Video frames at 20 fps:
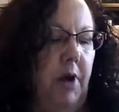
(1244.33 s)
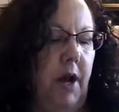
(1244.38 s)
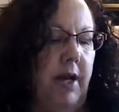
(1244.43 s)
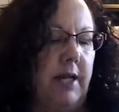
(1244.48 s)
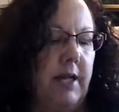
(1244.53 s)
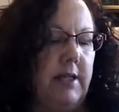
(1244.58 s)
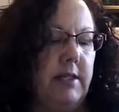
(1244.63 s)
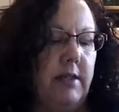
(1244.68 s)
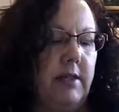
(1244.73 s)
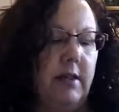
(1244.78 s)

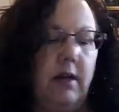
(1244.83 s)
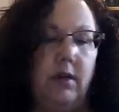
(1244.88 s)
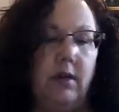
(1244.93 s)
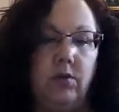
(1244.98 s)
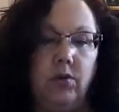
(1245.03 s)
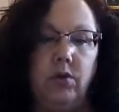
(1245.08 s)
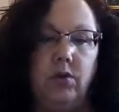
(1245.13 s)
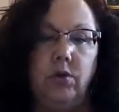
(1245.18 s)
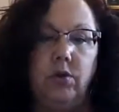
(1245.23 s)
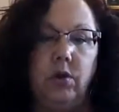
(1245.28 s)
products
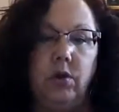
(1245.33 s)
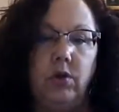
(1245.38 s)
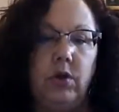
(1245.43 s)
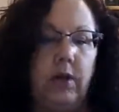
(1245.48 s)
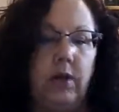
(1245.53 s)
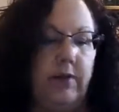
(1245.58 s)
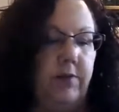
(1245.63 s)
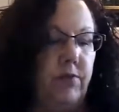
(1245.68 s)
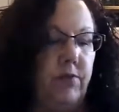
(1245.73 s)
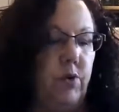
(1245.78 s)

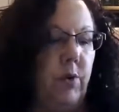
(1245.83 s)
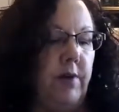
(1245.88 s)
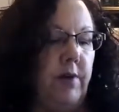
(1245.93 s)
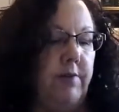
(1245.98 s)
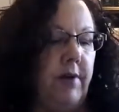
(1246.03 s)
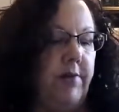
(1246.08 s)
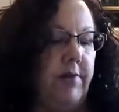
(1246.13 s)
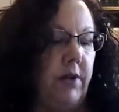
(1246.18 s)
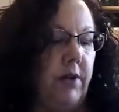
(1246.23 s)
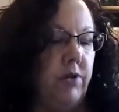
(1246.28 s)
of
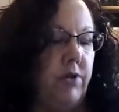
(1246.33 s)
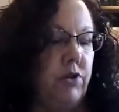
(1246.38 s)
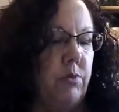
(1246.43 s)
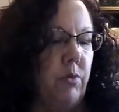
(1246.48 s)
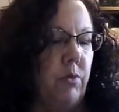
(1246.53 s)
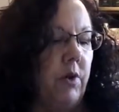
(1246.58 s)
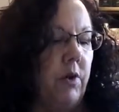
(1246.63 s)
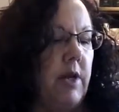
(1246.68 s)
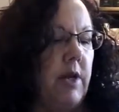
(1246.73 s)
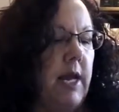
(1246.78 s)
$25
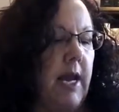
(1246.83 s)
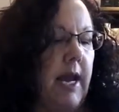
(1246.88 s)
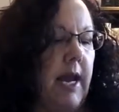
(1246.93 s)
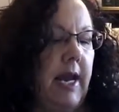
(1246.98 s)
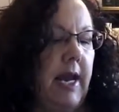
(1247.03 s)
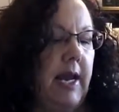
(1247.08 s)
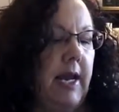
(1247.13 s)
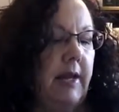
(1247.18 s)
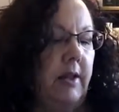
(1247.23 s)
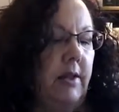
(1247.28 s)
or more,
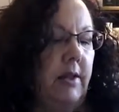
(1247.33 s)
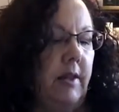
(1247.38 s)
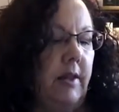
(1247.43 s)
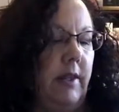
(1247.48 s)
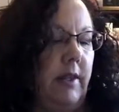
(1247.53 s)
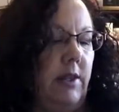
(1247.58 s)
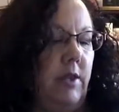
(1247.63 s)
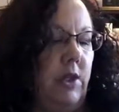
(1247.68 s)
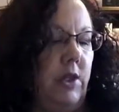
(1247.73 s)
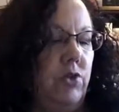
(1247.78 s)

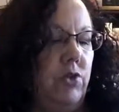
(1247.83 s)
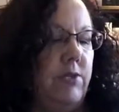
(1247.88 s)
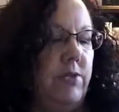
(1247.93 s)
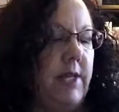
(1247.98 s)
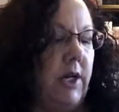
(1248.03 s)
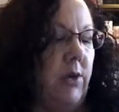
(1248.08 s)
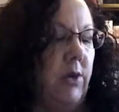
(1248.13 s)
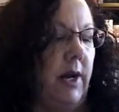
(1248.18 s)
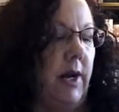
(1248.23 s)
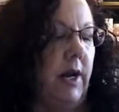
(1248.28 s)
and you can
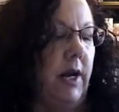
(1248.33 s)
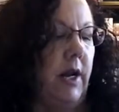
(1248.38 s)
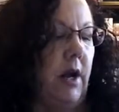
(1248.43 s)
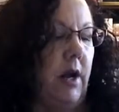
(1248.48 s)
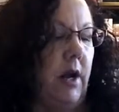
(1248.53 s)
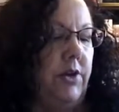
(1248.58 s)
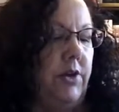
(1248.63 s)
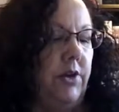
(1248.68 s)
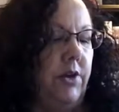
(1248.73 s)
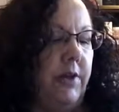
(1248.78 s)
use that
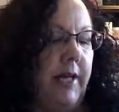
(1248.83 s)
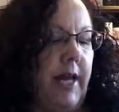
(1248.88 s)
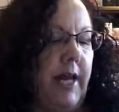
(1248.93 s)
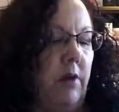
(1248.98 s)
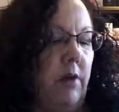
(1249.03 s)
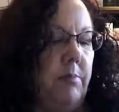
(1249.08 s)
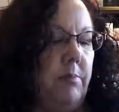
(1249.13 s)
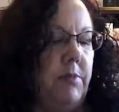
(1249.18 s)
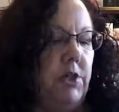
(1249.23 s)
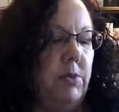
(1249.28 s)
credit on your
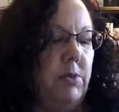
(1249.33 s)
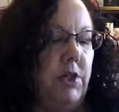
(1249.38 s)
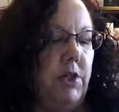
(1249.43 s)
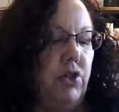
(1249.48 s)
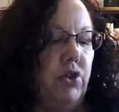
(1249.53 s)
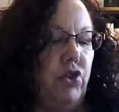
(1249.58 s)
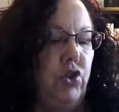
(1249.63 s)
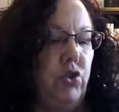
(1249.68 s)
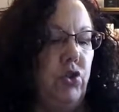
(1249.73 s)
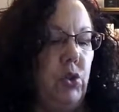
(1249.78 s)
account
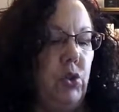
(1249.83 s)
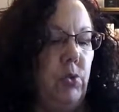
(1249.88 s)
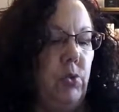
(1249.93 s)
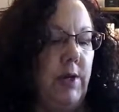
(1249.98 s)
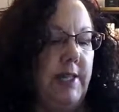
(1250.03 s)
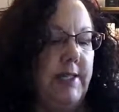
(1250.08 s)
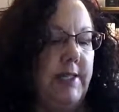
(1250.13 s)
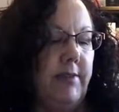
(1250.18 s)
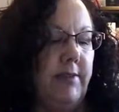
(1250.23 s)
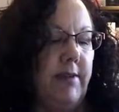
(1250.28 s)
between June
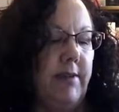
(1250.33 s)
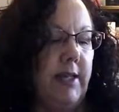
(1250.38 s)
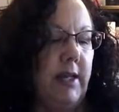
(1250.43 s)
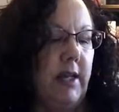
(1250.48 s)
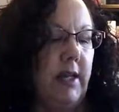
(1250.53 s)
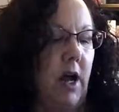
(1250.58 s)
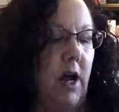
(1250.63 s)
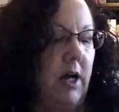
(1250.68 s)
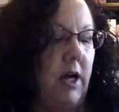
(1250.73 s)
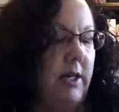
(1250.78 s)

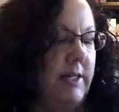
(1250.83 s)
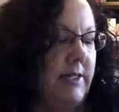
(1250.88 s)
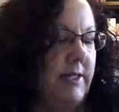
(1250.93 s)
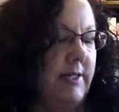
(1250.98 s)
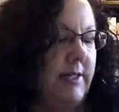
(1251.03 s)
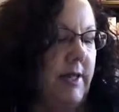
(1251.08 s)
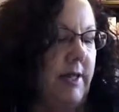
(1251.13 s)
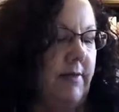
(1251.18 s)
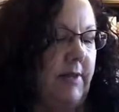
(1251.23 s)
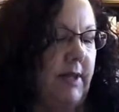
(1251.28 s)
27th and
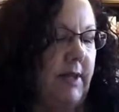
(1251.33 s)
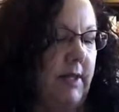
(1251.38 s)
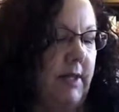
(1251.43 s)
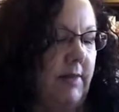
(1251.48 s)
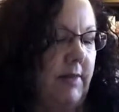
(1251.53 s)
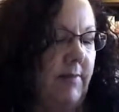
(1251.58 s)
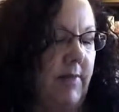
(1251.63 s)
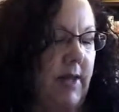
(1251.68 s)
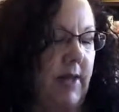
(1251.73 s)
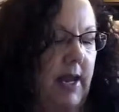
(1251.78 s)
August 7th.
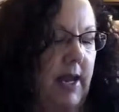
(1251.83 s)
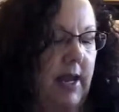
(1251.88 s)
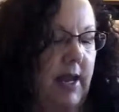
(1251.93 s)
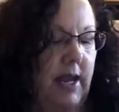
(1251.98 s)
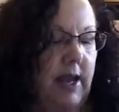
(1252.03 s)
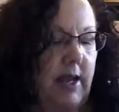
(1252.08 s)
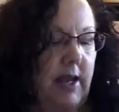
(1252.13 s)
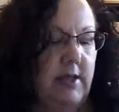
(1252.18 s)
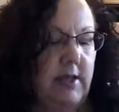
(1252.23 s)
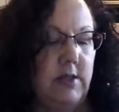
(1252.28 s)

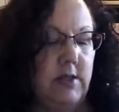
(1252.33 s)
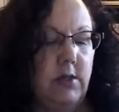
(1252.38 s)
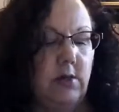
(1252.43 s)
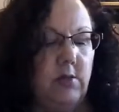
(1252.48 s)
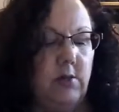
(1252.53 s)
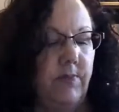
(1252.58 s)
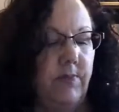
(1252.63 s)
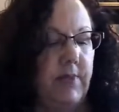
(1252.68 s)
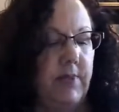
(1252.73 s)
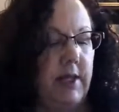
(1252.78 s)
And
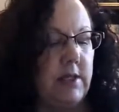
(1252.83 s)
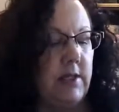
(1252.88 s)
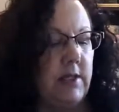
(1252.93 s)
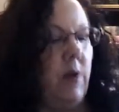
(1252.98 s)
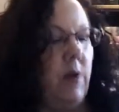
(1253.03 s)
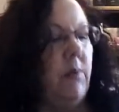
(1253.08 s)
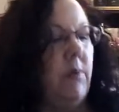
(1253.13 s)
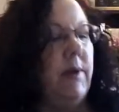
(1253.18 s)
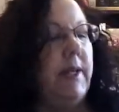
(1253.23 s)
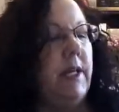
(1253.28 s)
so
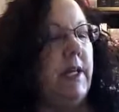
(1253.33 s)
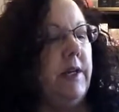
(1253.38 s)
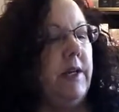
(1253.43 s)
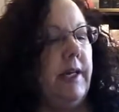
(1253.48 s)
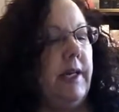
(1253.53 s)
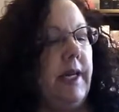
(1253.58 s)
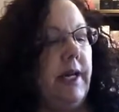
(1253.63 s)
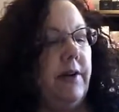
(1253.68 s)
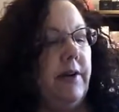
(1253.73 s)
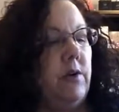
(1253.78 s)
it's not one that you
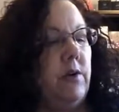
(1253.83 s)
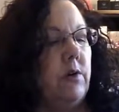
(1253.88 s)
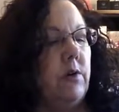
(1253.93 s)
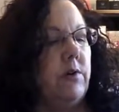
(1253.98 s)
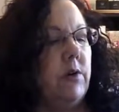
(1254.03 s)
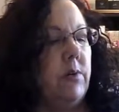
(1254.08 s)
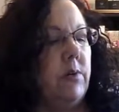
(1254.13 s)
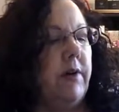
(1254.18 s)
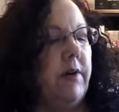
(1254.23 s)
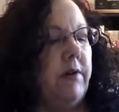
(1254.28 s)
can carry
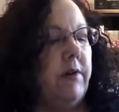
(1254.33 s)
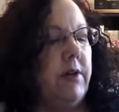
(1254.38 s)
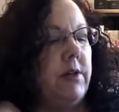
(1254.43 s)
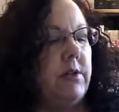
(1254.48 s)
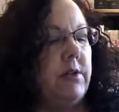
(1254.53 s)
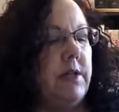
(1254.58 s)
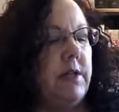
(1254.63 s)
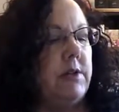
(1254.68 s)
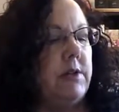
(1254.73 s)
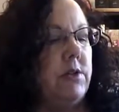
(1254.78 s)
over, whatever,
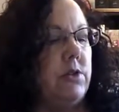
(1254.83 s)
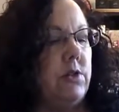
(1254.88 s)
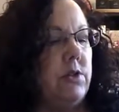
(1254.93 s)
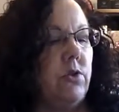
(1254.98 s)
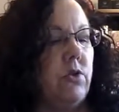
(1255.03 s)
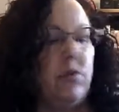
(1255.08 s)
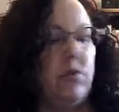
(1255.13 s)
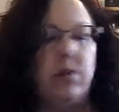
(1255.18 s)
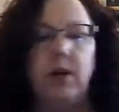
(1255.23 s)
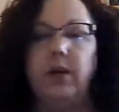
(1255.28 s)
it
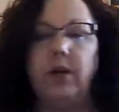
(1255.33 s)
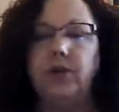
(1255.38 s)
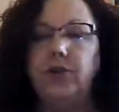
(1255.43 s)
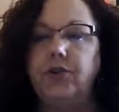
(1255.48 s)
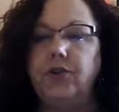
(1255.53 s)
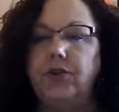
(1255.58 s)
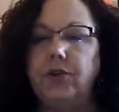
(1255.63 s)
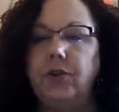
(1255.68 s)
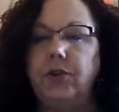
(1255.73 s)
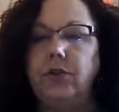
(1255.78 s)
just goes
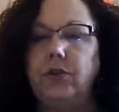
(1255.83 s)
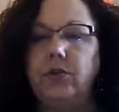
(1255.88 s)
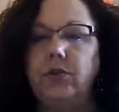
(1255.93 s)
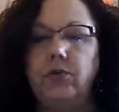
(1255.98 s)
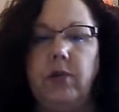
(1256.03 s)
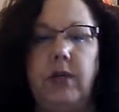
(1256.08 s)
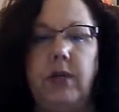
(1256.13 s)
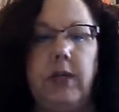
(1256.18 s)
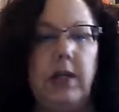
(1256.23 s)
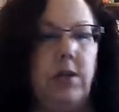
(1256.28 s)
on
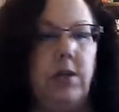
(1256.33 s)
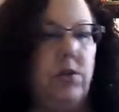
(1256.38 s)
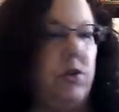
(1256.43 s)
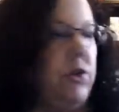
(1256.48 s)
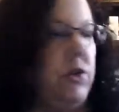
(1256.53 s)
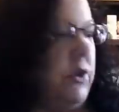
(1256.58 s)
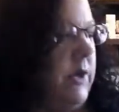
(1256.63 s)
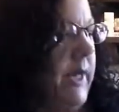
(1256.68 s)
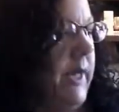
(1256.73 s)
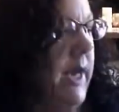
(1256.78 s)
right
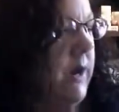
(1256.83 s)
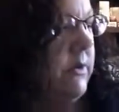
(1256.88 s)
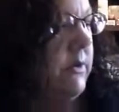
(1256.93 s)
into your